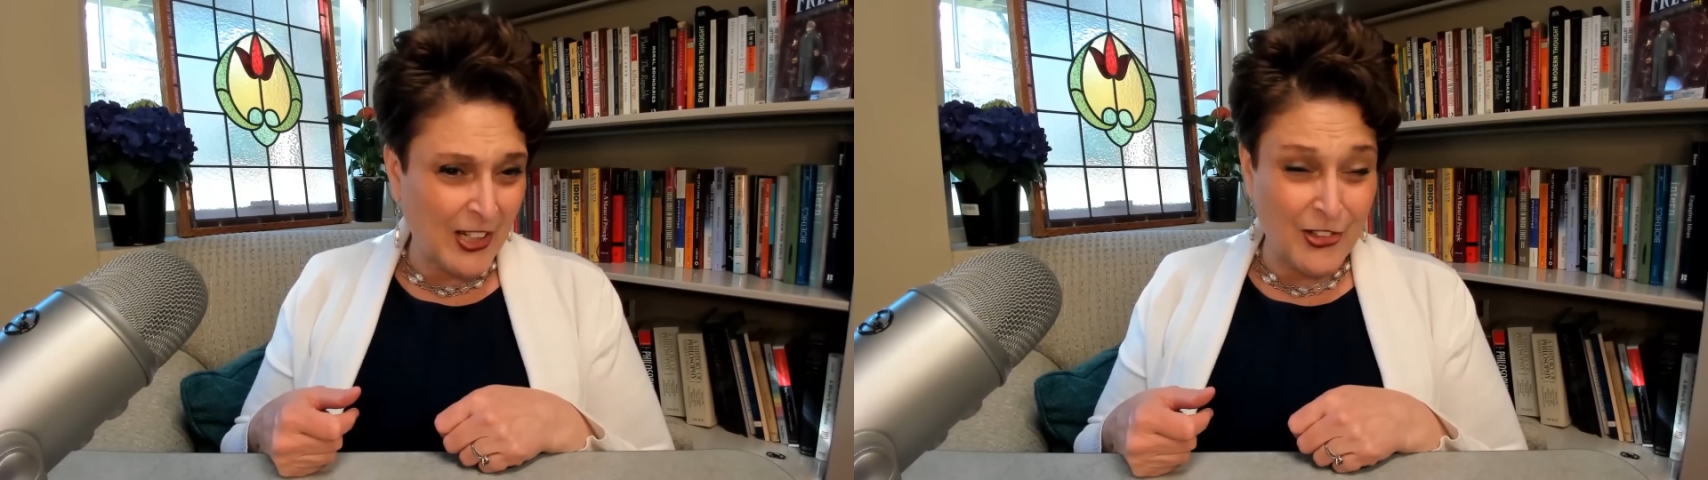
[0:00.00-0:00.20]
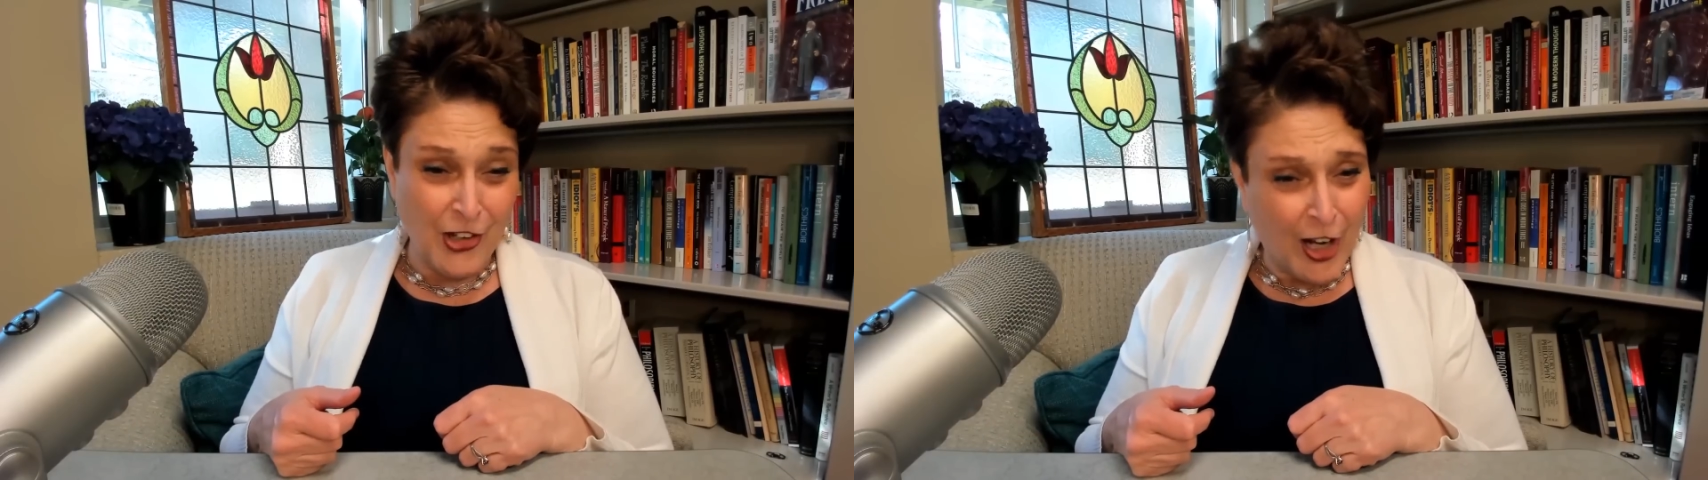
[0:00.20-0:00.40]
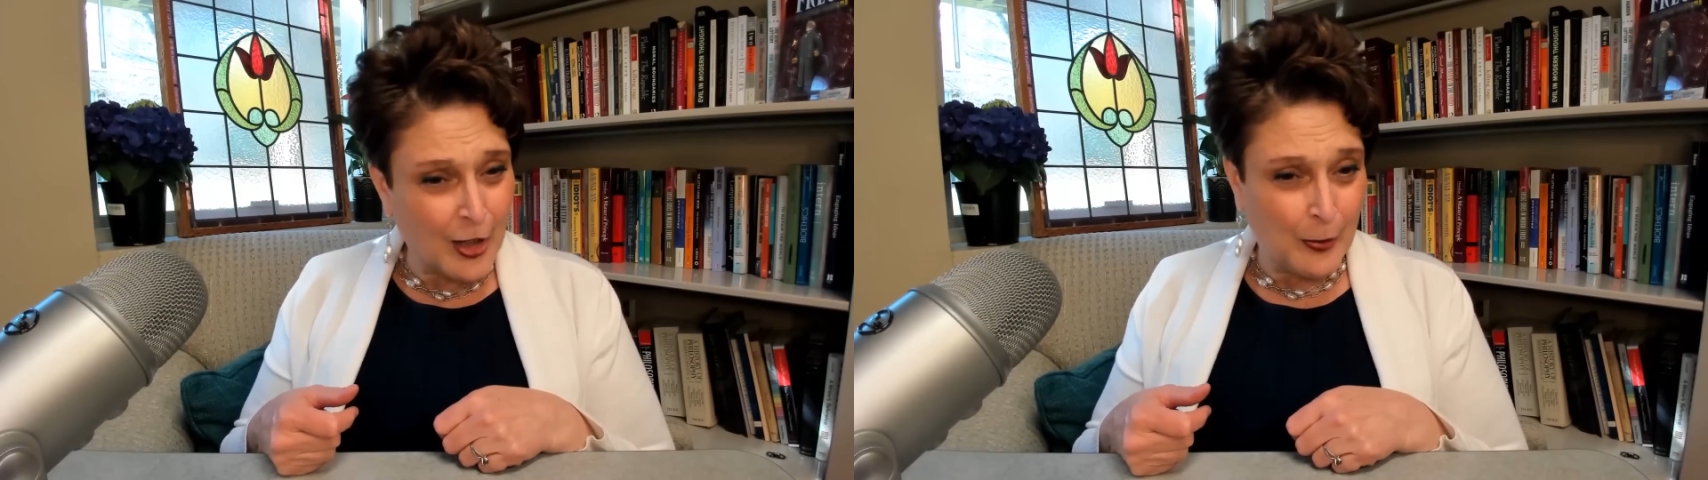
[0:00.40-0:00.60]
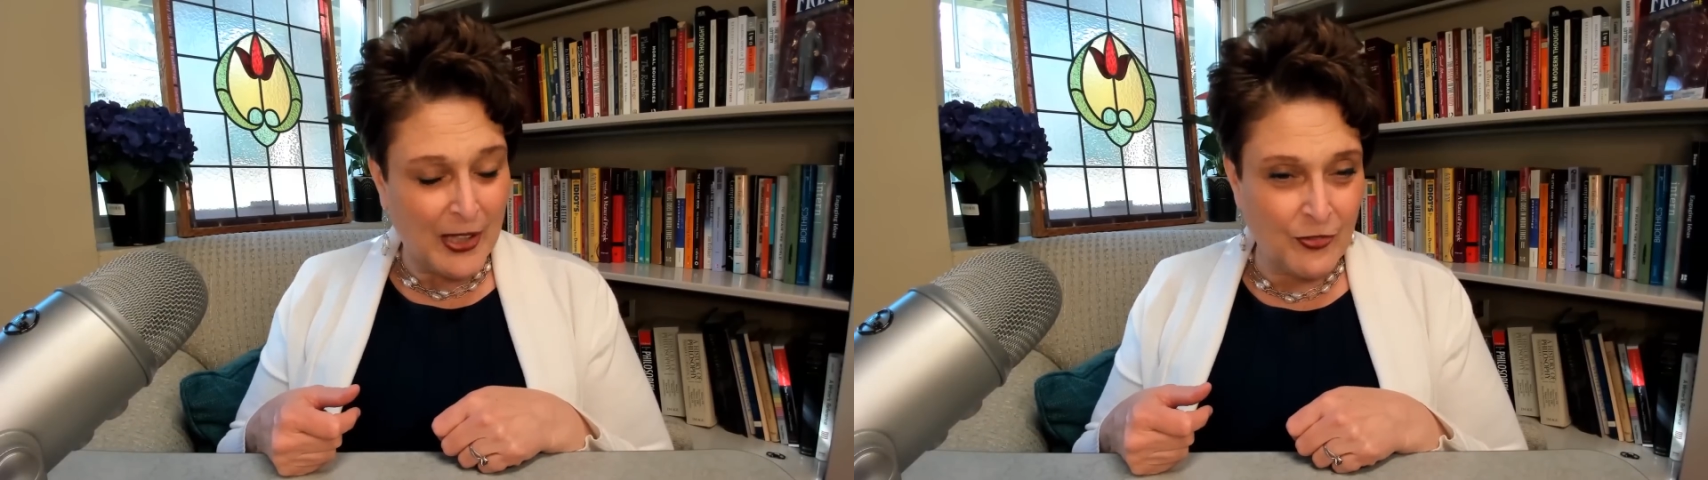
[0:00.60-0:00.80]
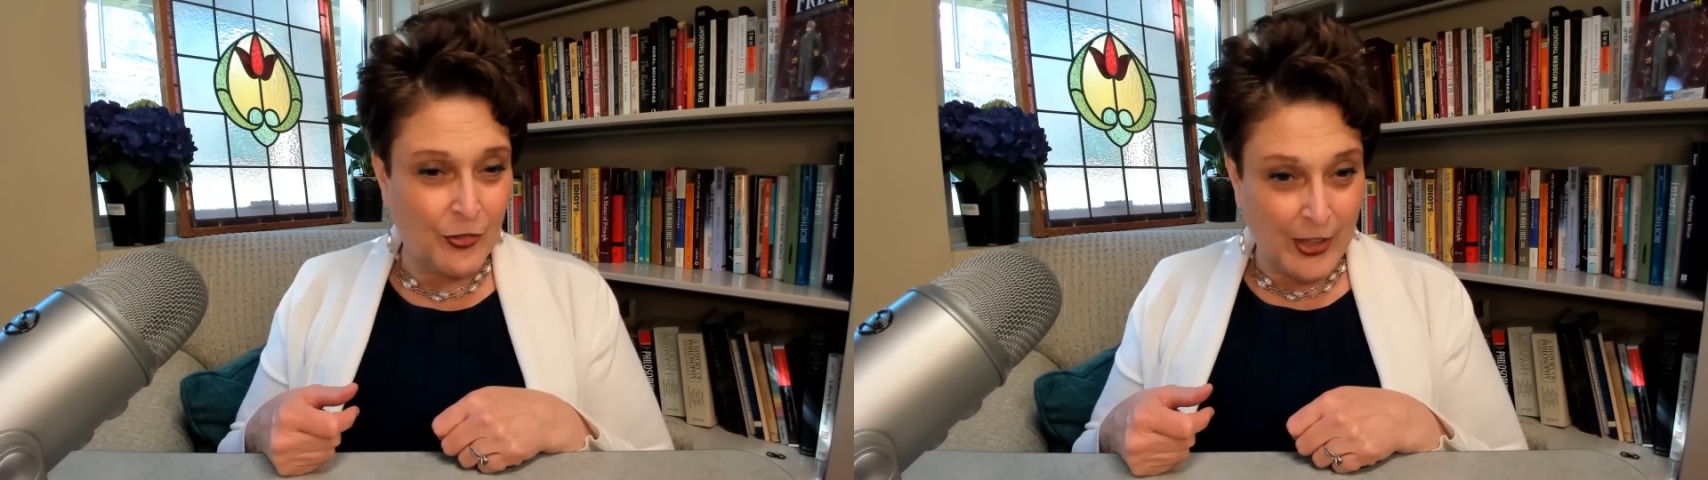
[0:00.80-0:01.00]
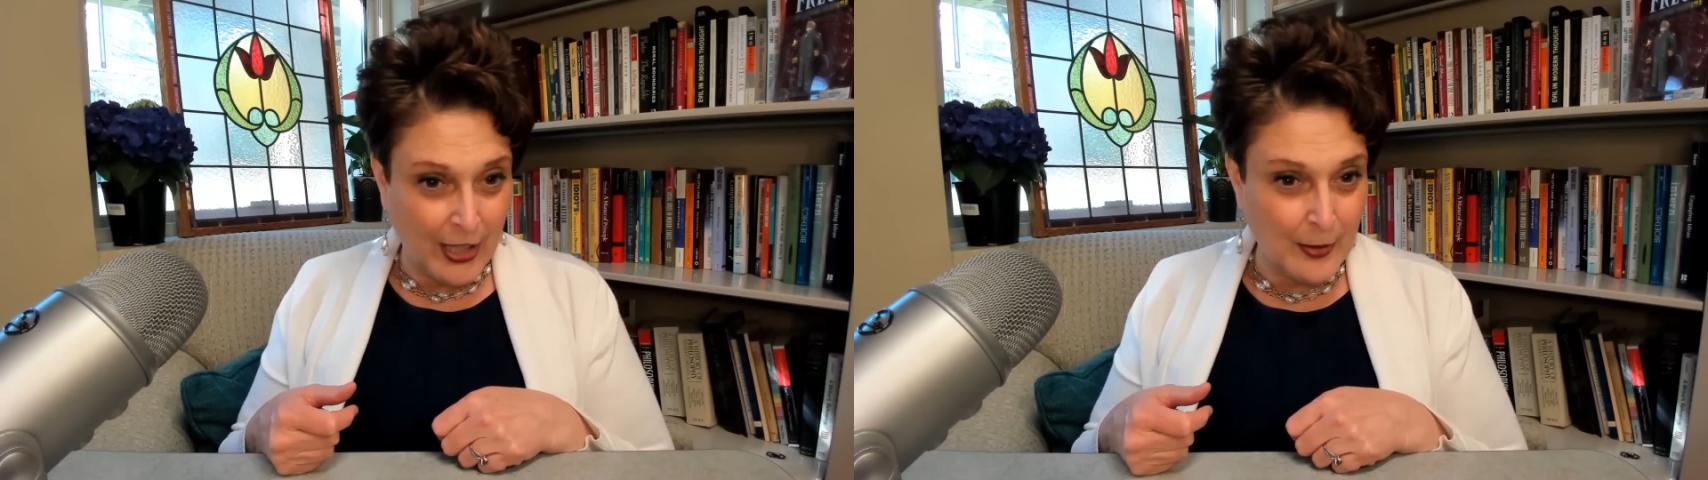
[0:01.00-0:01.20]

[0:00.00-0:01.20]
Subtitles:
on a dog bed for 9